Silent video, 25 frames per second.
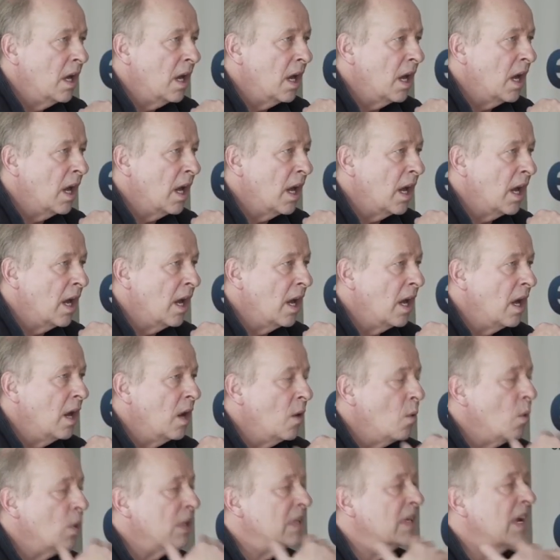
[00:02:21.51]
Uh,
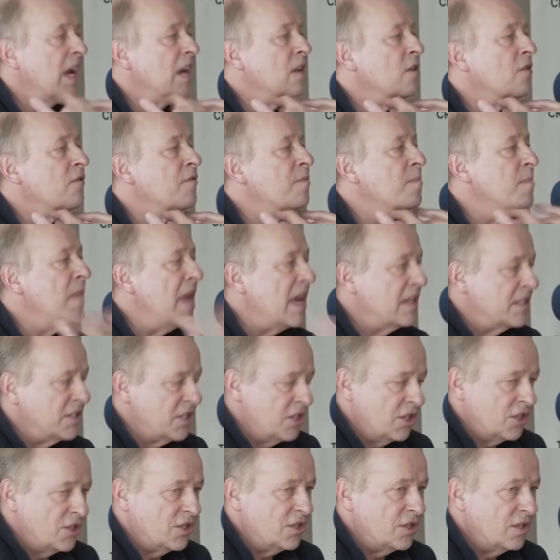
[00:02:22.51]
what kind of
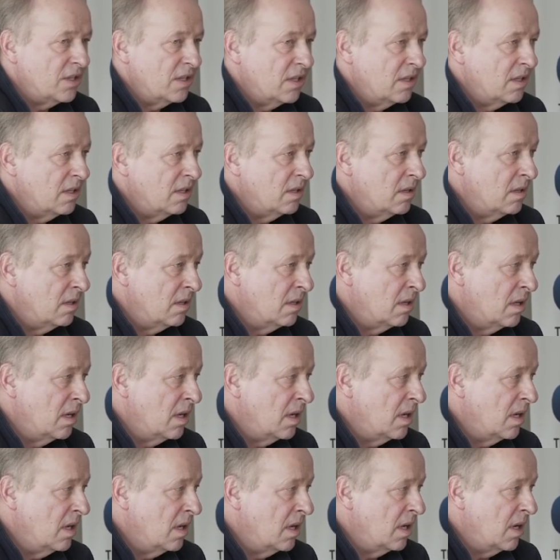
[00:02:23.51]
message
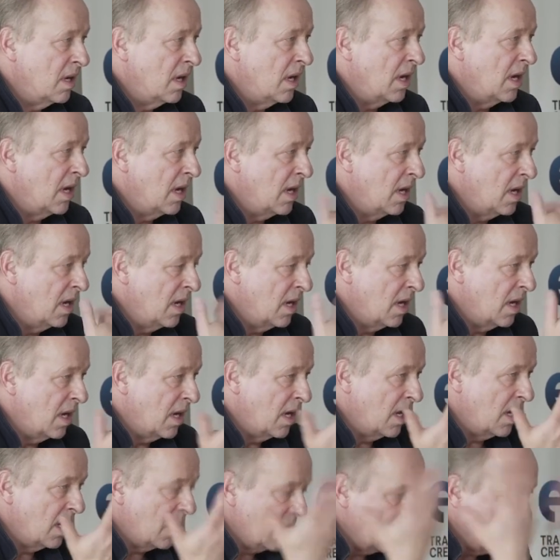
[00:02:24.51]

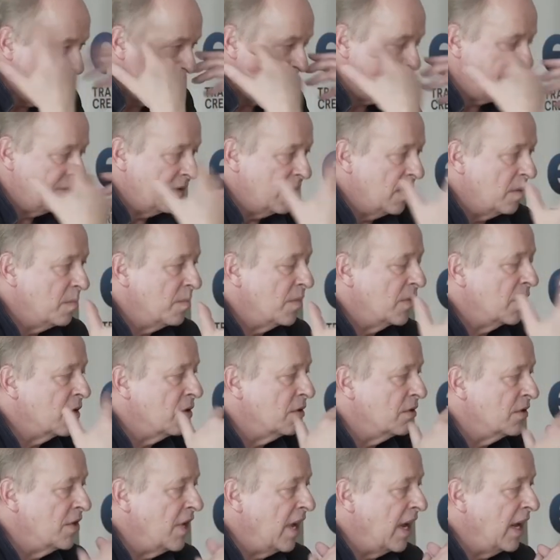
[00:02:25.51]
uh, the film
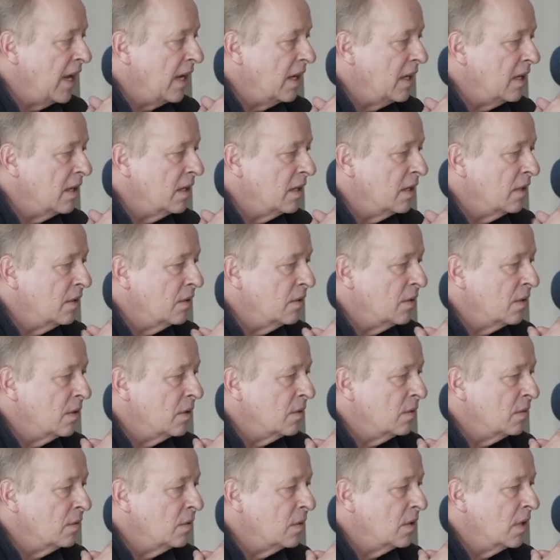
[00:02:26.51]
contained, you
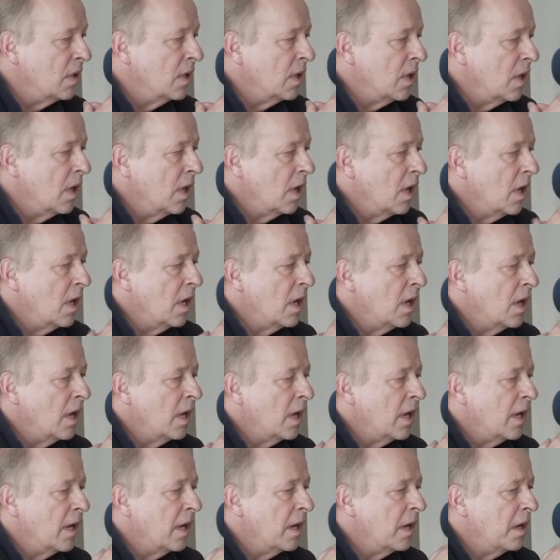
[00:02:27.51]
know.
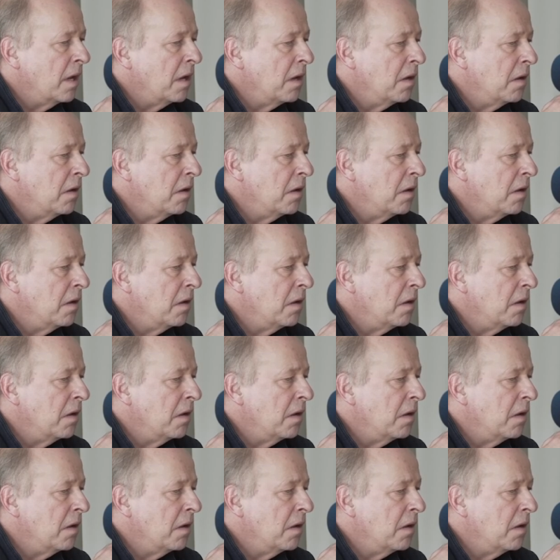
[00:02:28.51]
Uh,